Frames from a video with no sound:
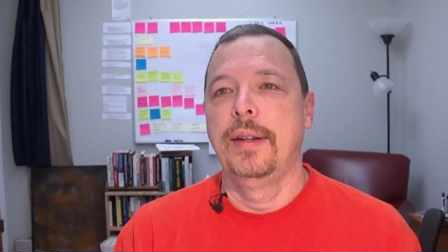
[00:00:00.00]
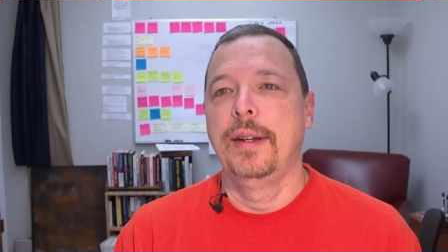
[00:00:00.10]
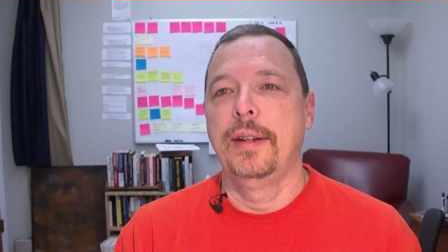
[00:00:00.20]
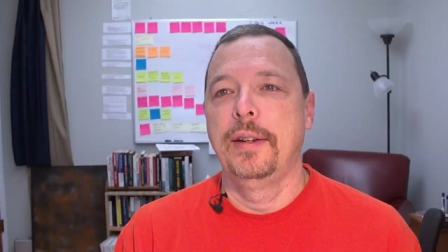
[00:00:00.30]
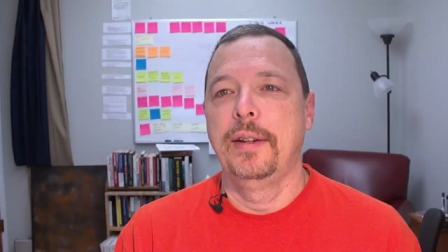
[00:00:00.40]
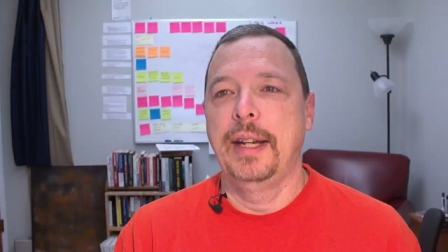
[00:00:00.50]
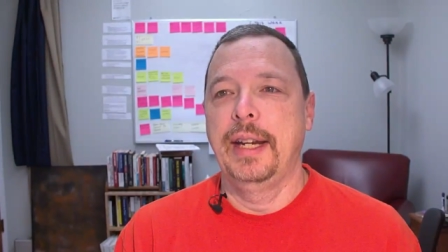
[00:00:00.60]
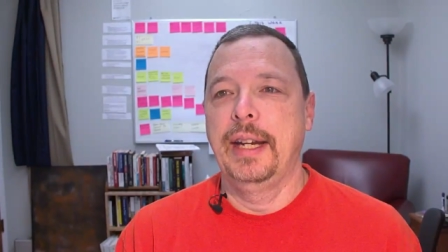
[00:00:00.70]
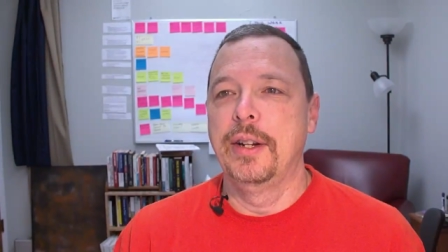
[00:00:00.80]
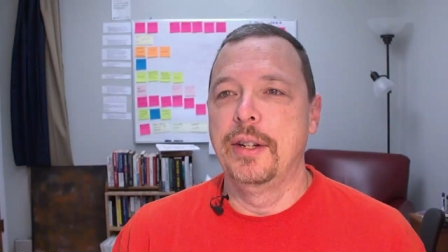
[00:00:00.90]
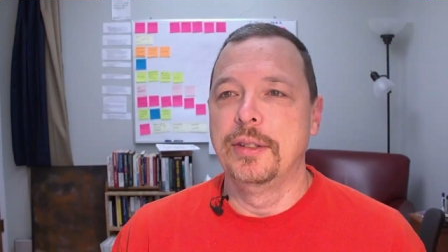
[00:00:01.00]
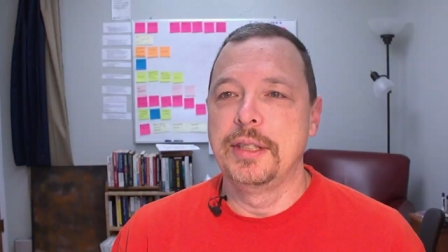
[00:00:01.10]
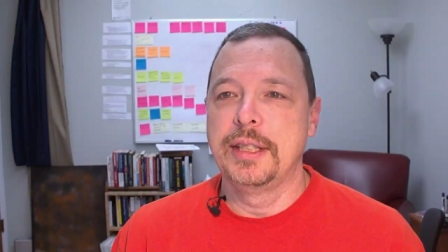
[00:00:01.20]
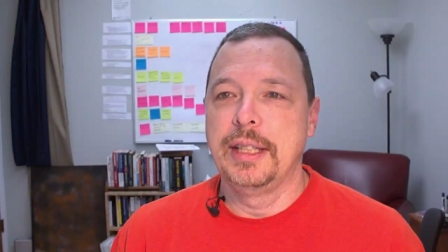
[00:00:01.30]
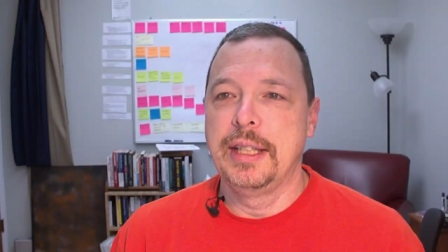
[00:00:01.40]
Uh, hang
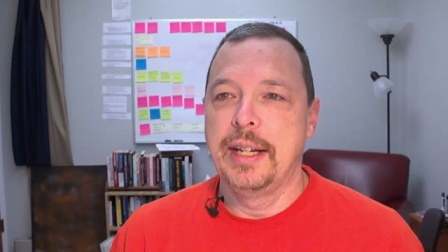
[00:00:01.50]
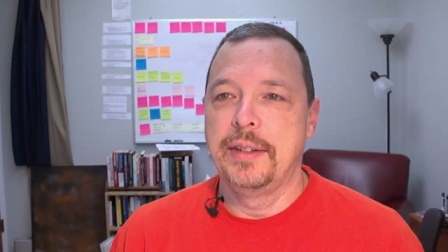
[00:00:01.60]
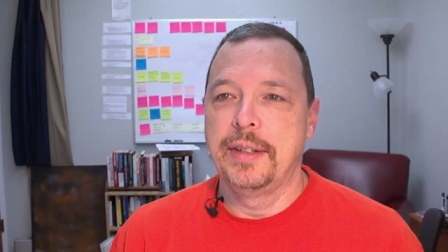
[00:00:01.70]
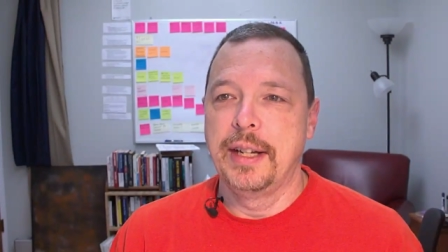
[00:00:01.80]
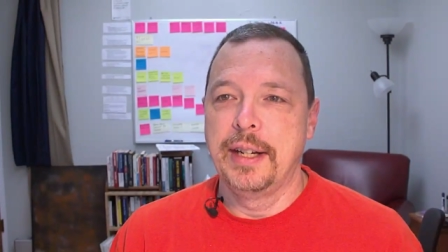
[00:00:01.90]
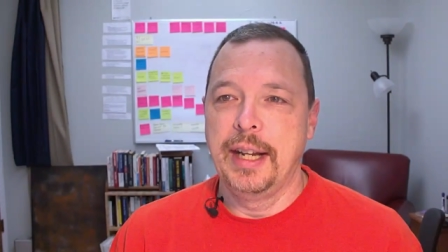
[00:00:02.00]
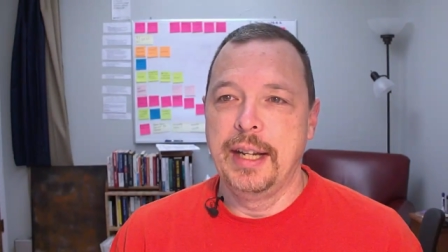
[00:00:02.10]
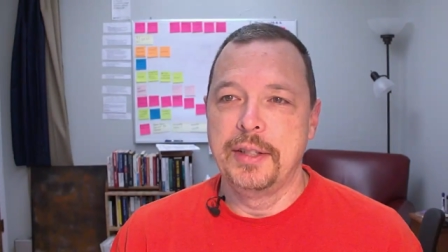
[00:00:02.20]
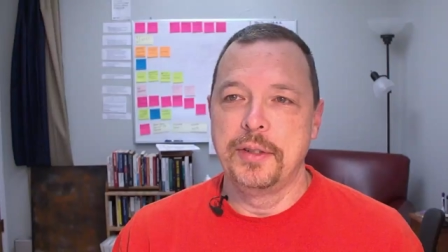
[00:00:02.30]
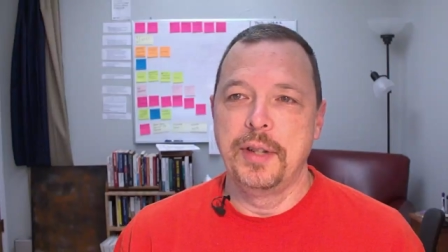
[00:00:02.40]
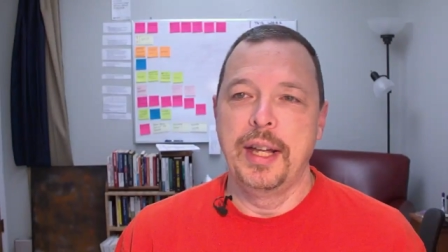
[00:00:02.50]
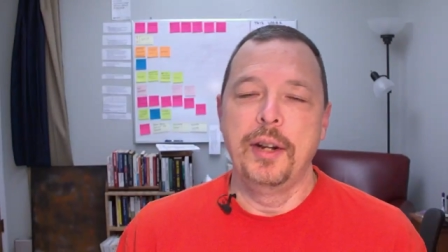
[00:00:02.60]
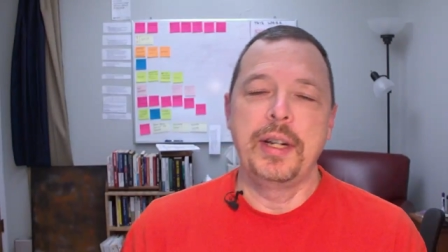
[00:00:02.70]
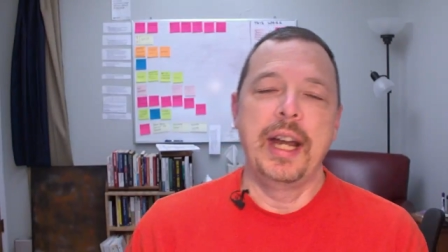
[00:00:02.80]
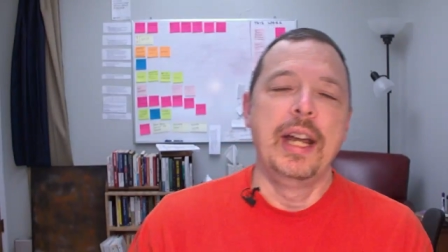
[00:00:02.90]
on. See now I've got to answer
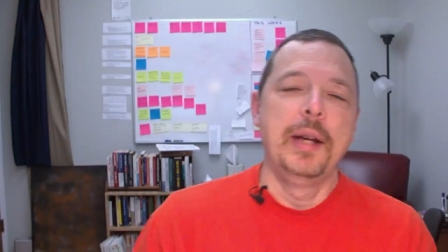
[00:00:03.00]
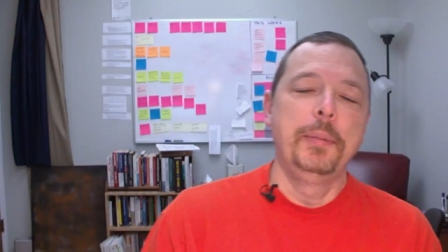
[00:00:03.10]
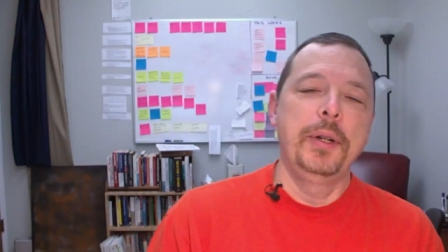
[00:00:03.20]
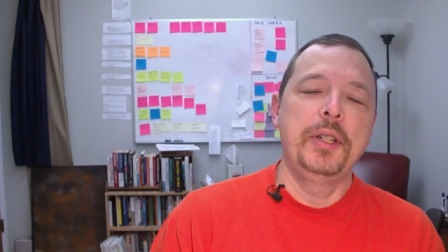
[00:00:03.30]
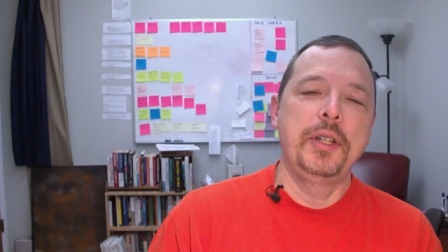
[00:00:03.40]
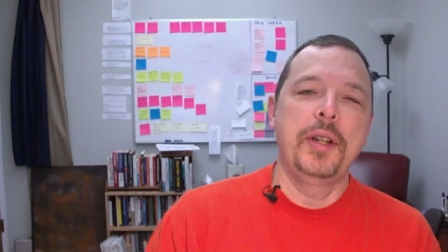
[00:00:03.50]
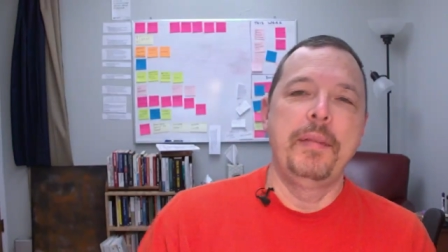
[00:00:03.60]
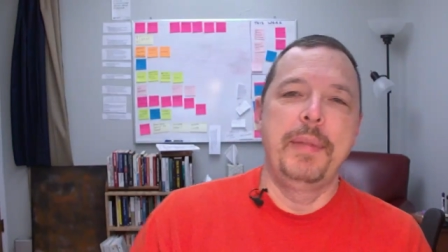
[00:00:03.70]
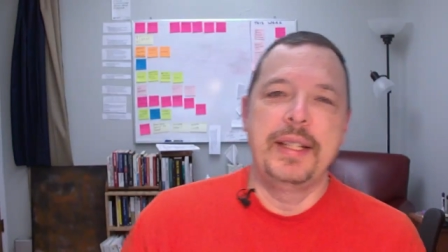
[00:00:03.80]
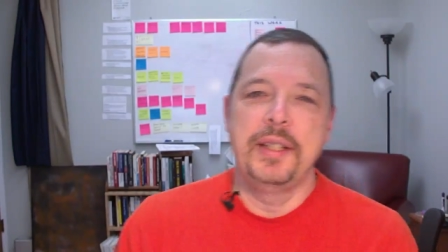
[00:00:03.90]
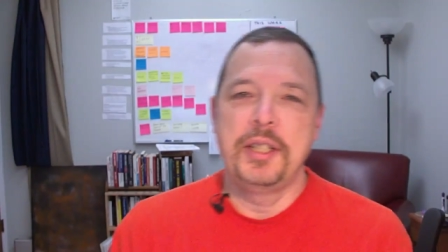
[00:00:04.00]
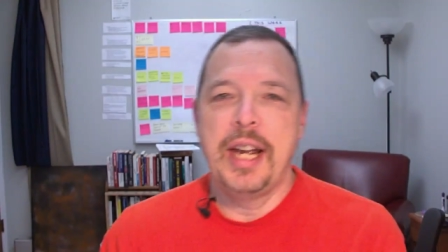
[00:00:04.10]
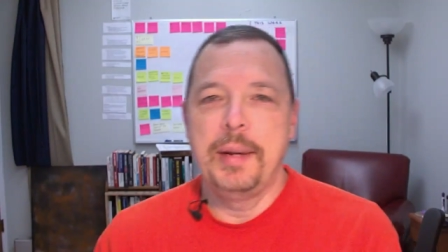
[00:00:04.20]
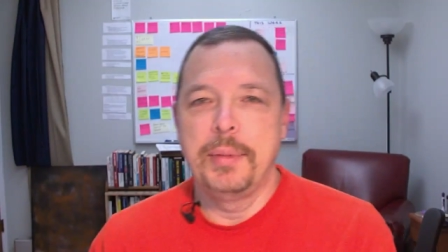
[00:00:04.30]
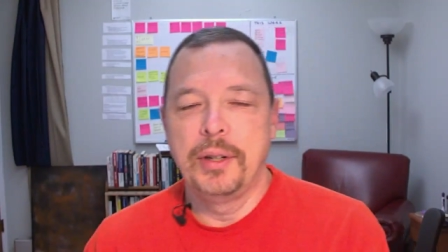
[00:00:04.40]
that. Okay, pretty sure that message
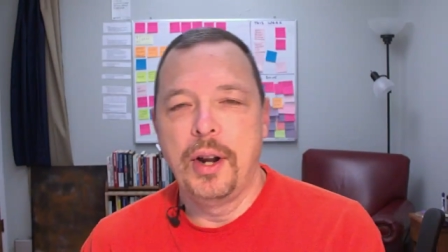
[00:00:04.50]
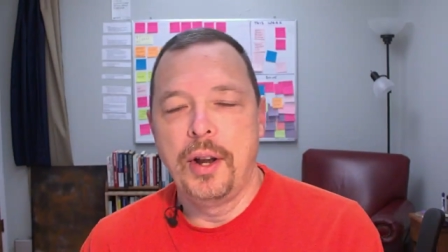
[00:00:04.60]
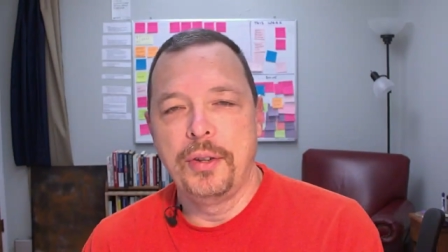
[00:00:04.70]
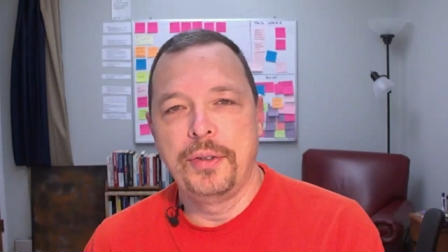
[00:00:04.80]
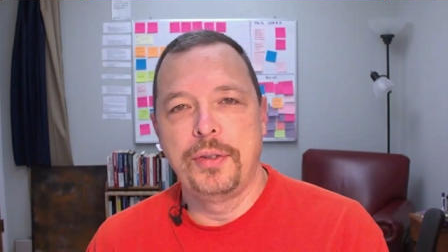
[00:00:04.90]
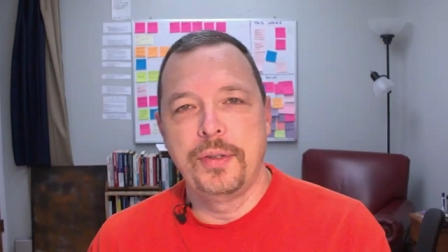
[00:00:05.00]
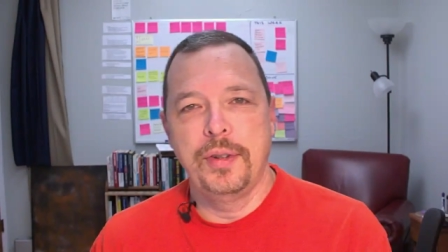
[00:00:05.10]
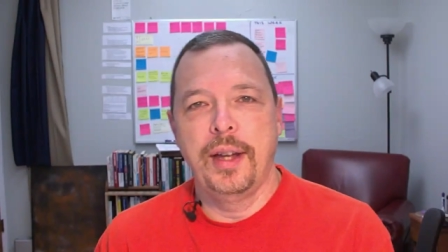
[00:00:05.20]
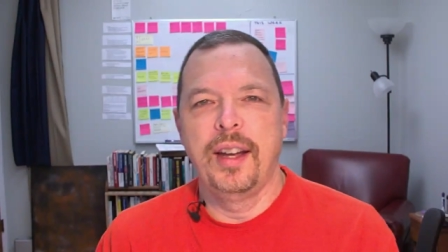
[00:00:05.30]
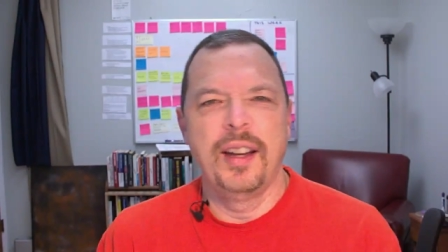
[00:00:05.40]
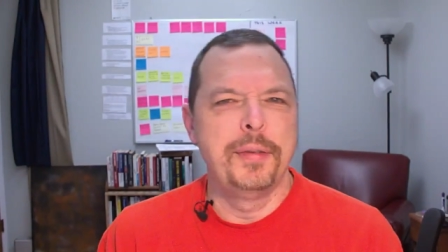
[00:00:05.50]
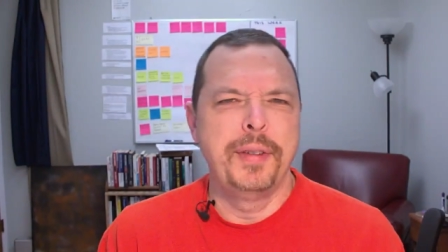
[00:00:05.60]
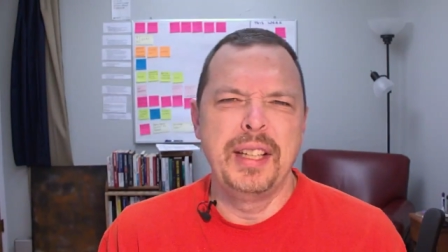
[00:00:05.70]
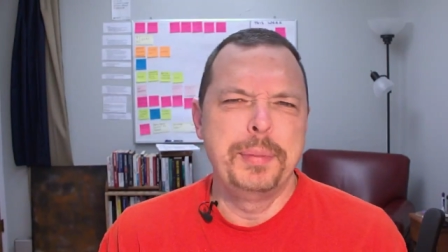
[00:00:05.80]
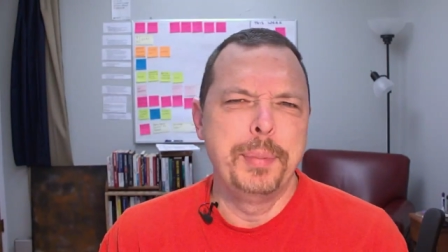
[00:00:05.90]
came across uh,
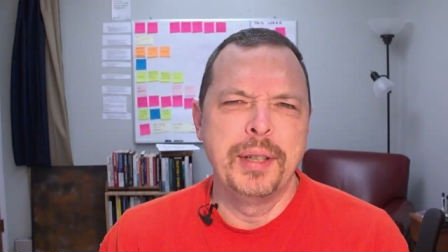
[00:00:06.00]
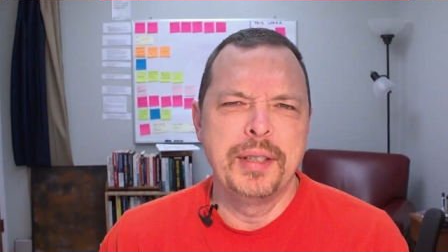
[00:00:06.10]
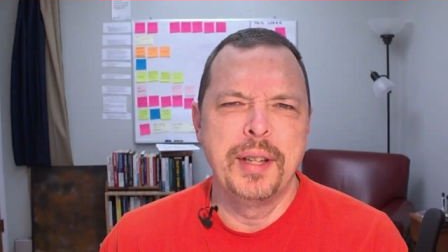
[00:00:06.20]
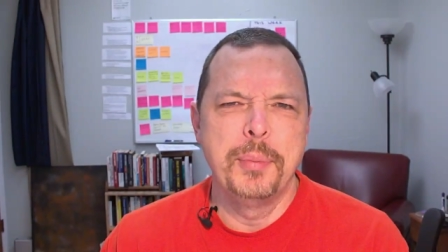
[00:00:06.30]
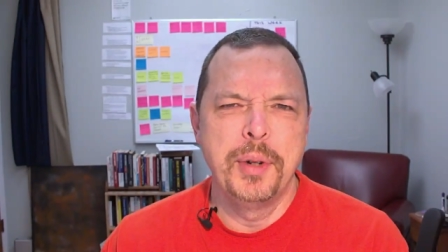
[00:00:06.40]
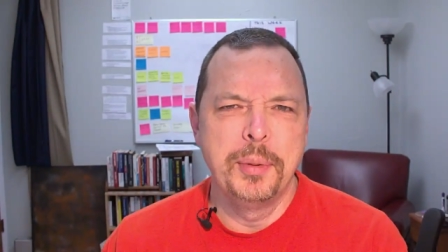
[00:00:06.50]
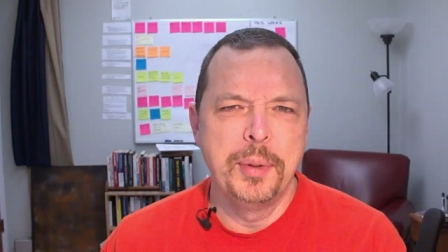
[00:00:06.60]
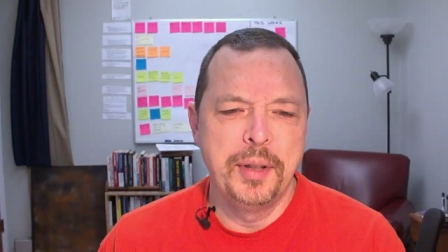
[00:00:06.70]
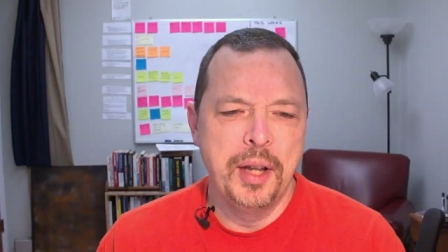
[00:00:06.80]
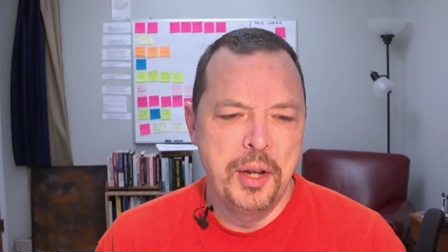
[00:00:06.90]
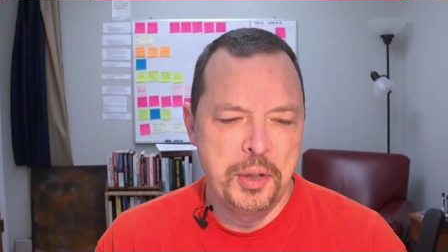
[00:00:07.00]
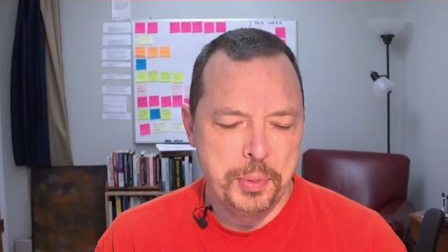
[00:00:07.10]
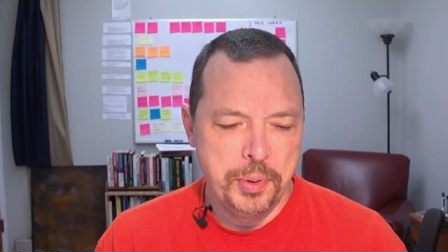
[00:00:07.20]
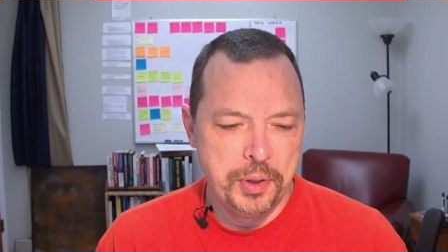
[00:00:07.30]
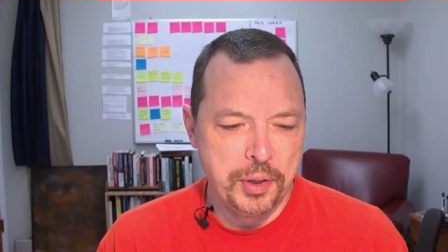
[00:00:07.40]
Facebook somewhere, one of the
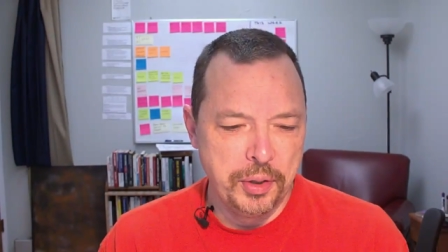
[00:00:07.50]
entrepreneur